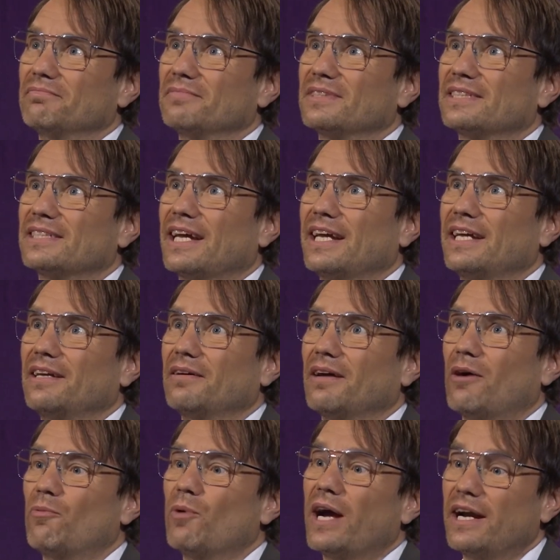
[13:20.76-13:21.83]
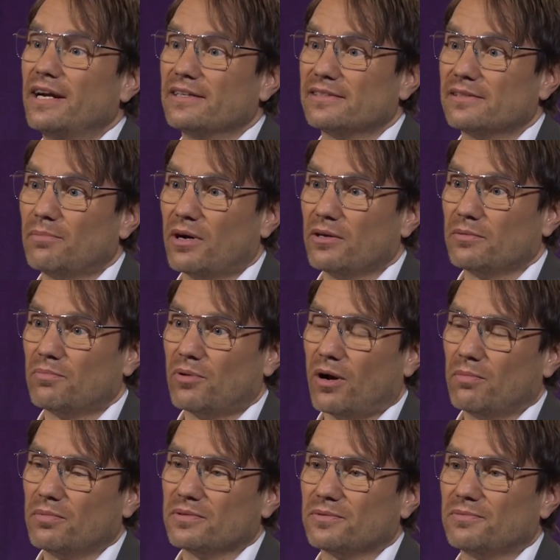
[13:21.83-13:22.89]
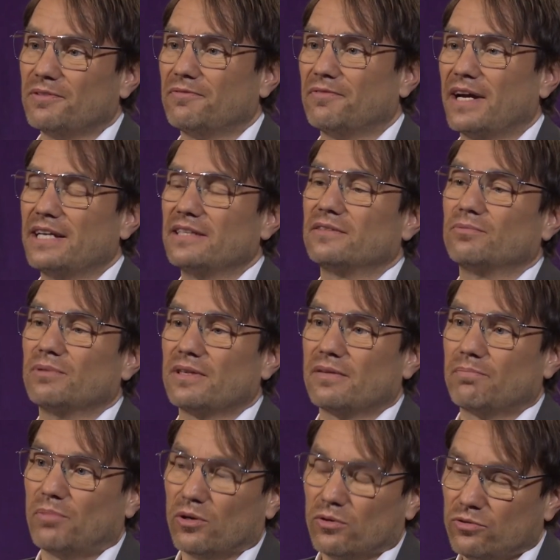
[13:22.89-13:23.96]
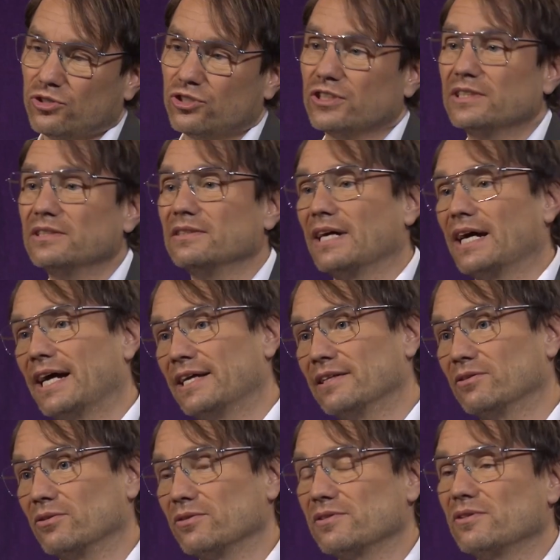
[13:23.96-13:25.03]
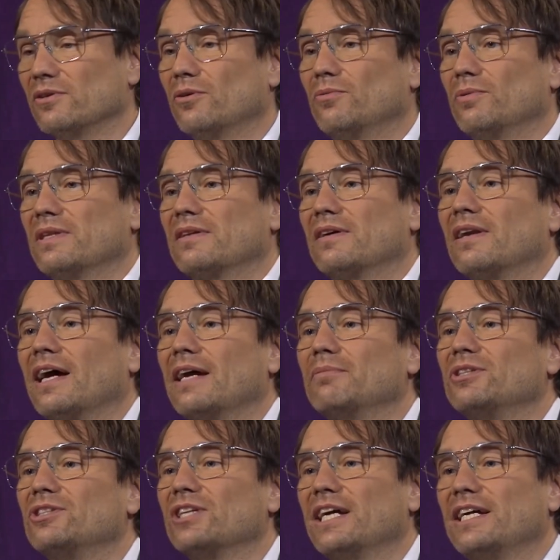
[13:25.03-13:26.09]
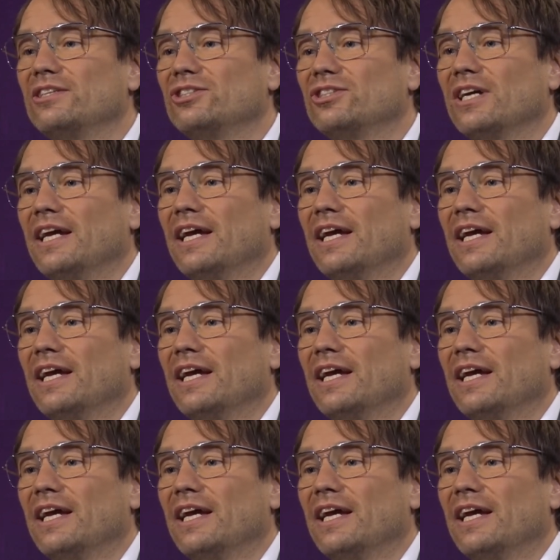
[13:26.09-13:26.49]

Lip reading: say, awareness about the problems we face with pollution and also with the climate change